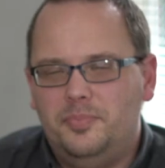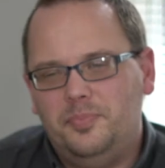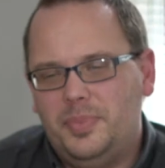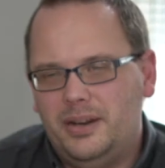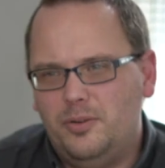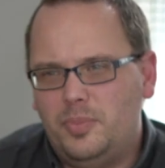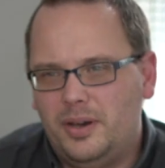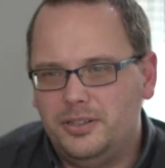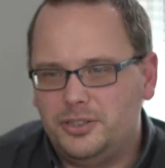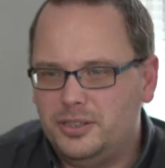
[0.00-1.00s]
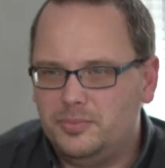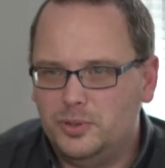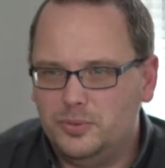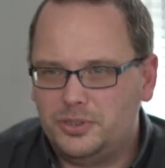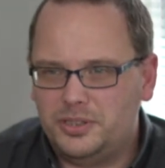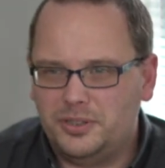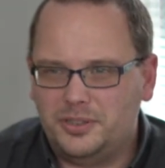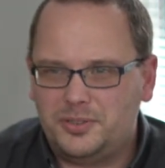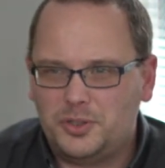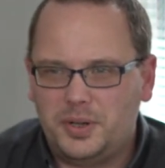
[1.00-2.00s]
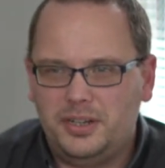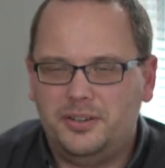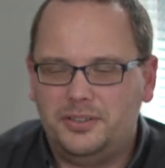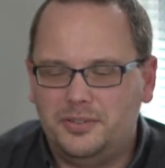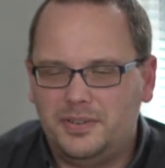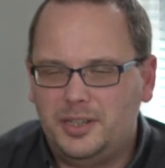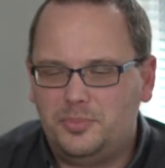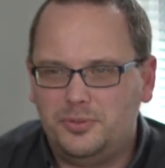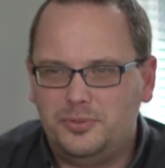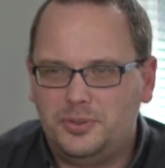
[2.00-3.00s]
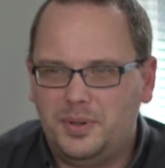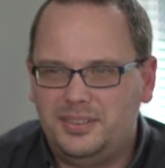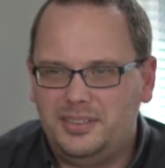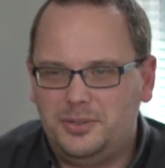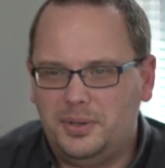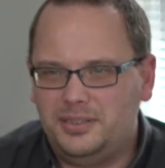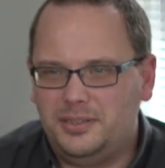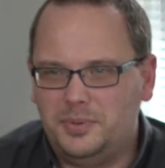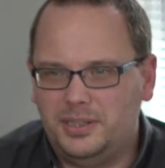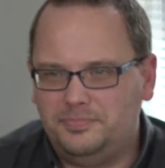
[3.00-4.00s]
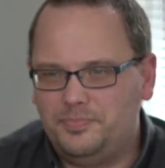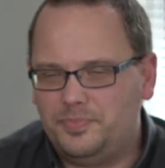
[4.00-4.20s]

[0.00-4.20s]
Power in Partnership launches on the 29th of April 2021.